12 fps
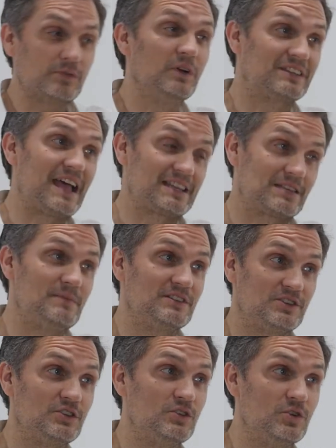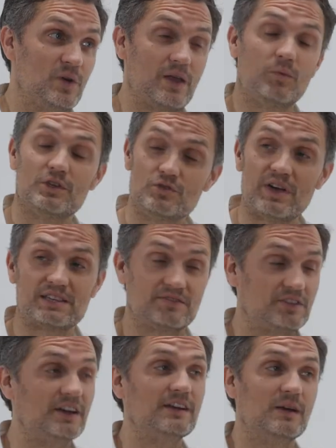a real testament to you and what you guys
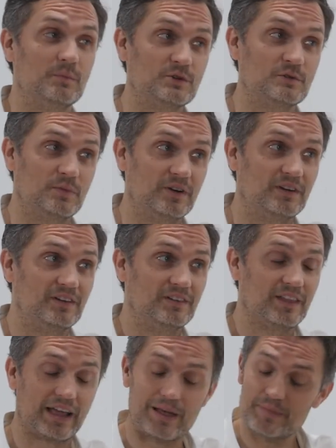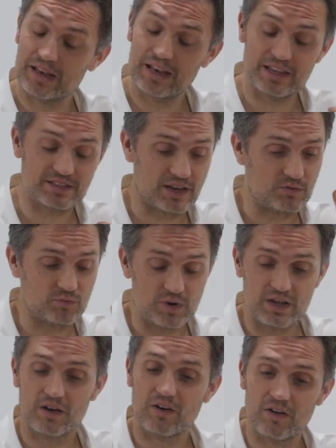have done here at Butcher Bird. Like, I mean, it's a
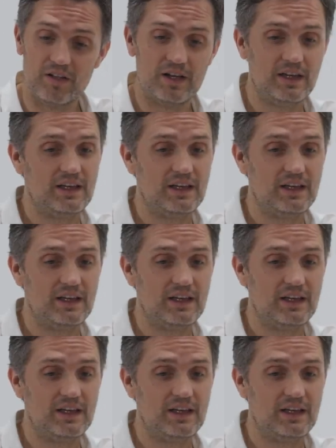real